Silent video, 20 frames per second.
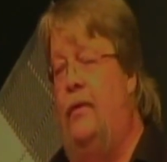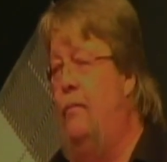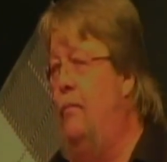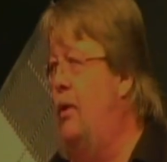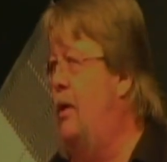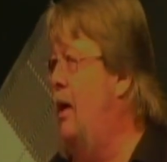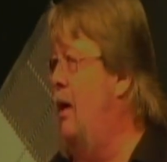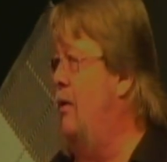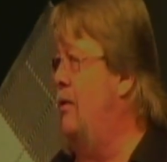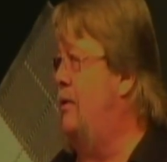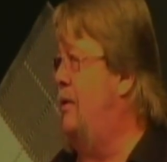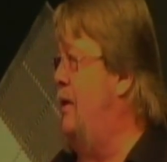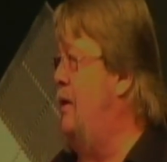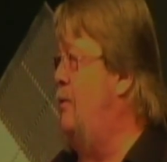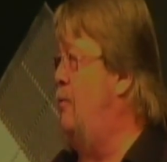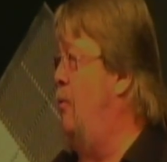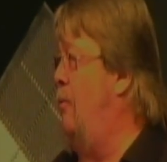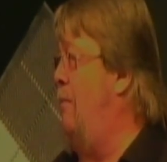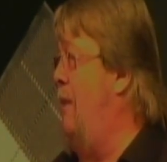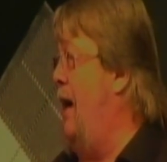Because
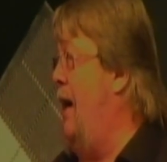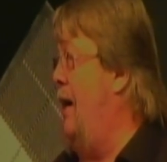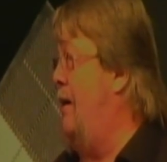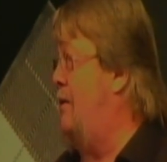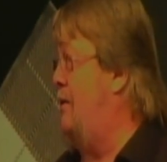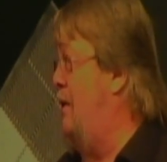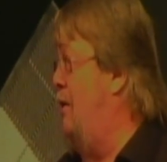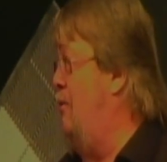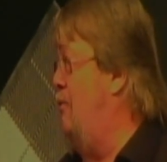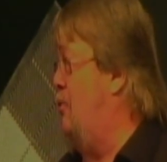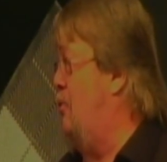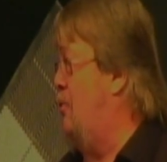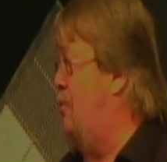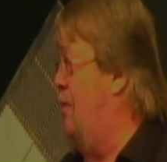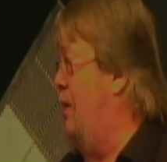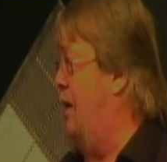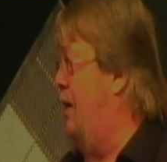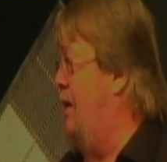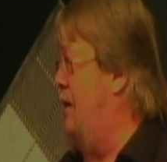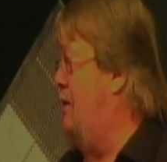these were bad soldiers, man.